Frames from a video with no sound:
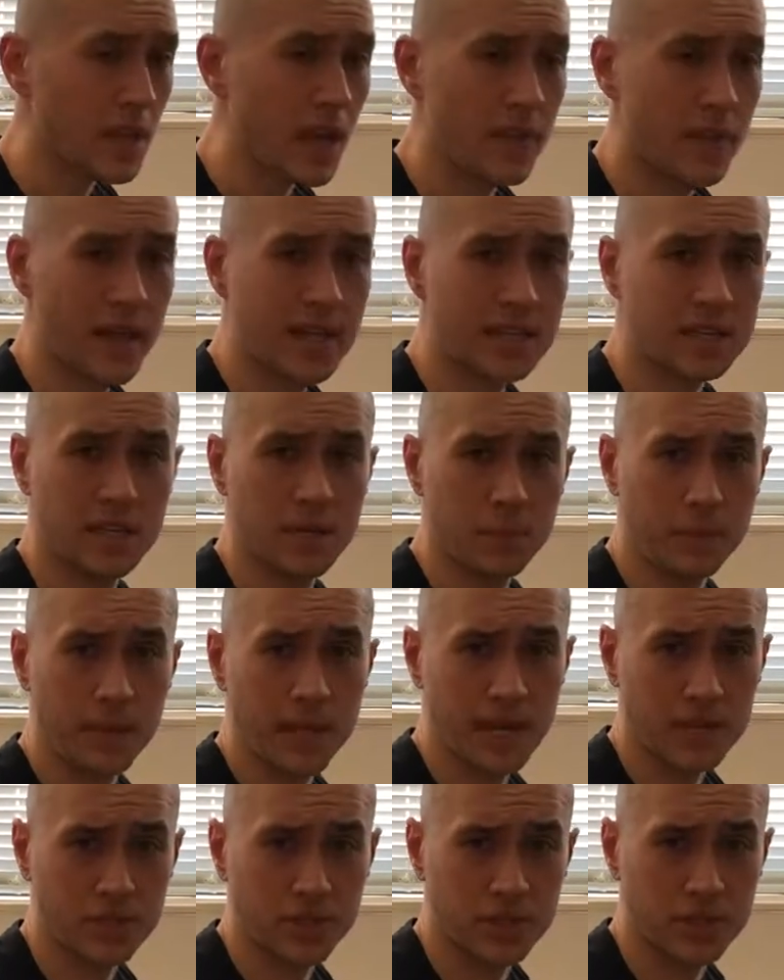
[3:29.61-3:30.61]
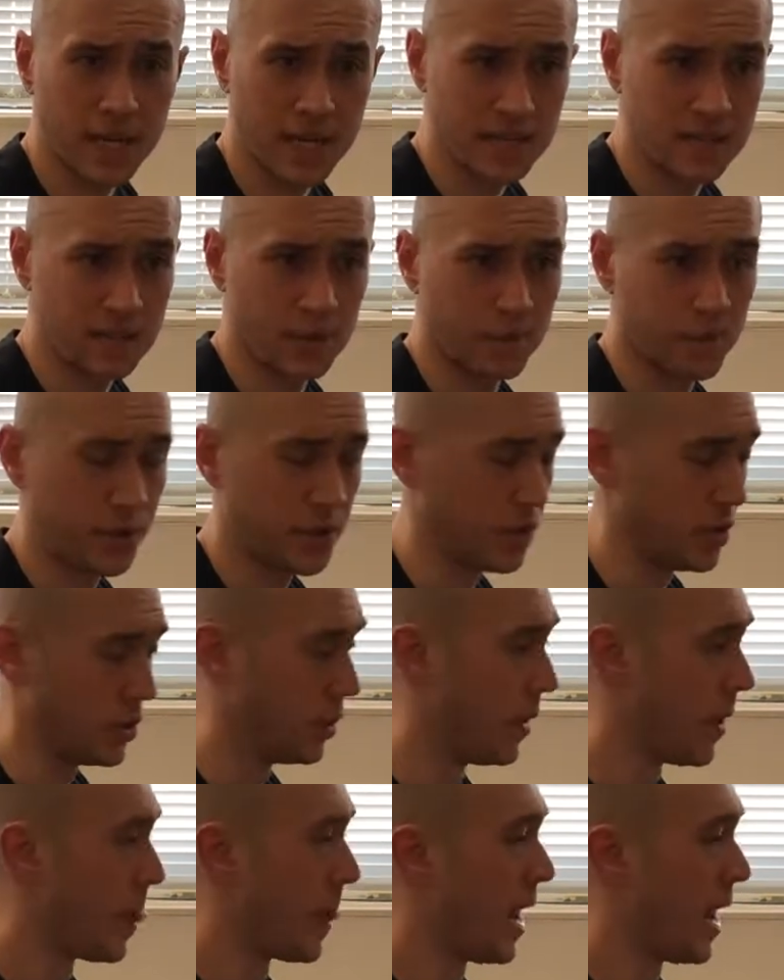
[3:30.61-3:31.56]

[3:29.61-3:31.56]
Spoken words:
That's going to be exercise number 2.